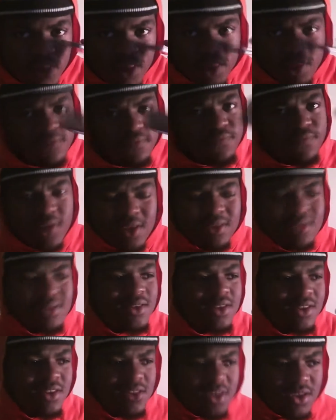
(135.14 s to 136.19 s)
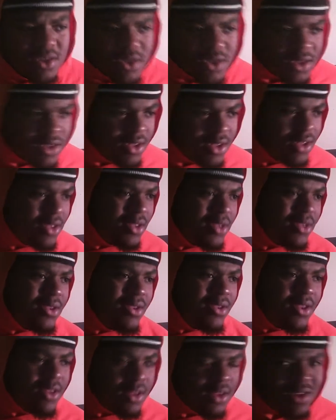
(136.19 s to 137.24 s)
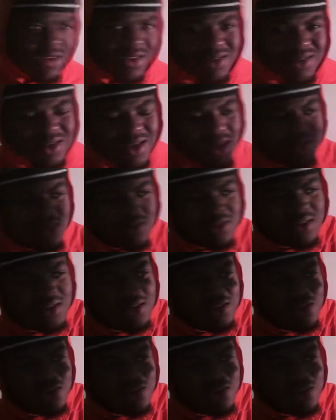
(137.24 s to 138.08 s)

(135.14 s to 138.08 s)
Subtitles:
to fix this junk. Because the LCD